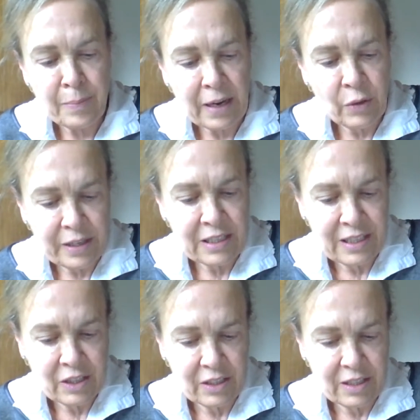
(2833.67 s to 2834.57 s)
my question
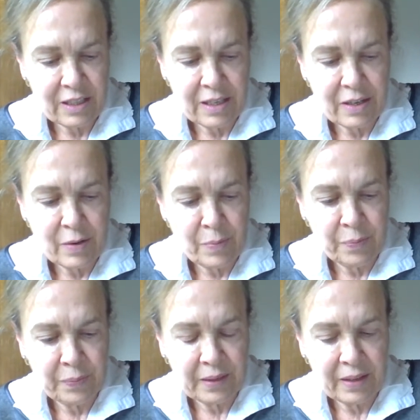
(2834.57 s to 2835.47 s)
is,
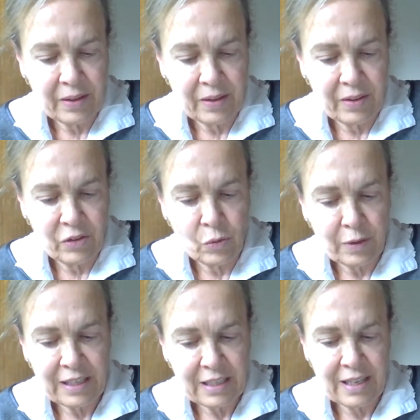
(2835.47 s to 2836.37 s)
to
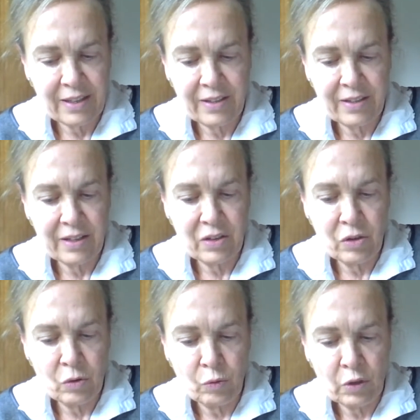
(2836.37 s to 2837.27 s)
what extent
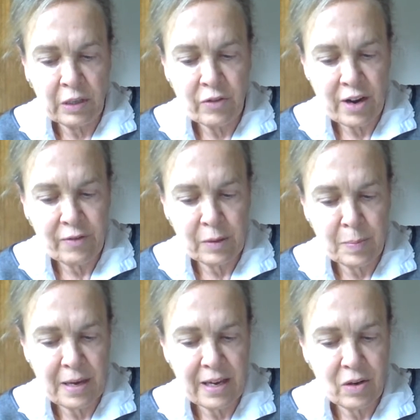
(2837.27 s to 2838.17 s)
you would agree with
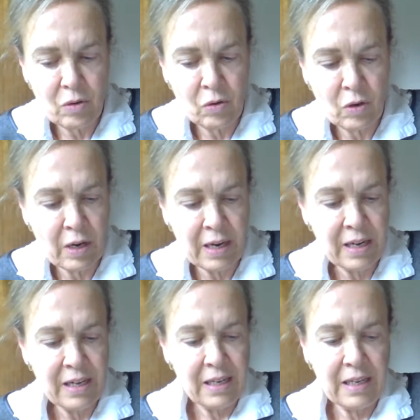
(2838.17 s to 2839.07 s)
me, or
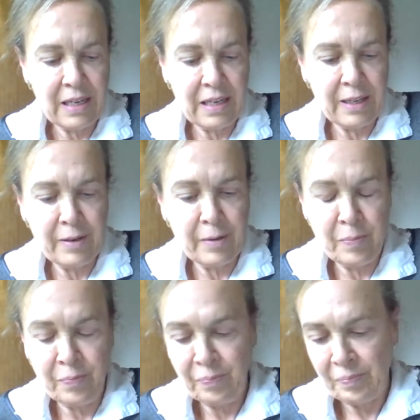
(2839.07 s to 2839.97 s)

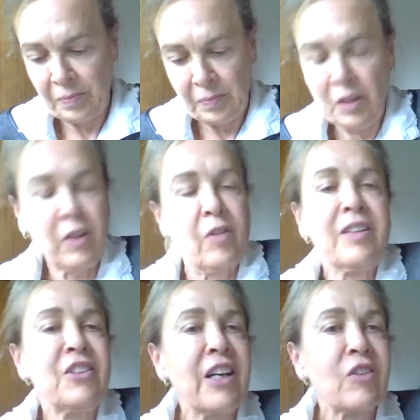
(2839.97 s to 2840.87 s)

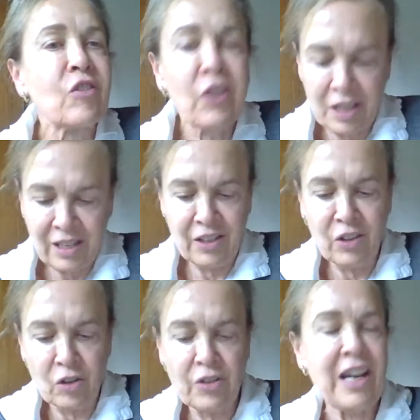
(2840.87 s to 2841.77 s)
in general,
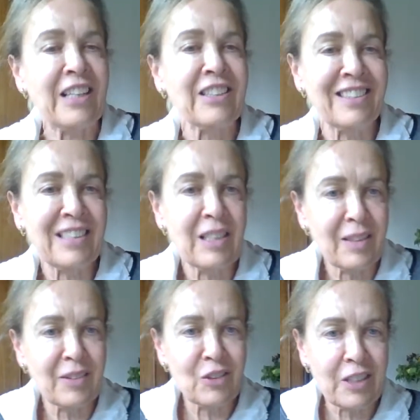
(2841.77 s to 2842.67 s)
your reactions
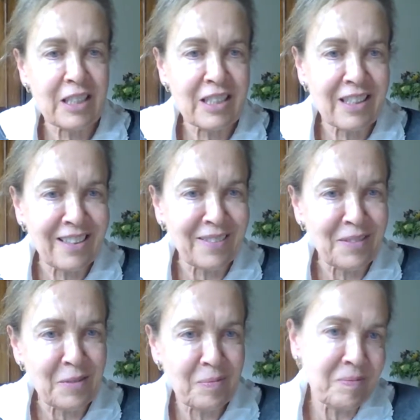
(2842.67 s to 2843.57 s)
to this
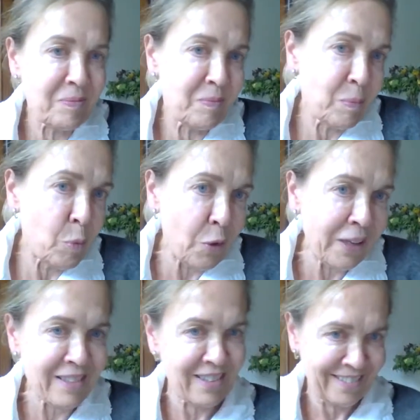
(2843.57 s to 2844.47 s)

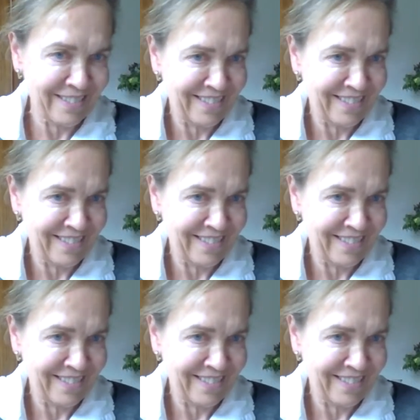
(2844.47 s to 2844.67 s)
point.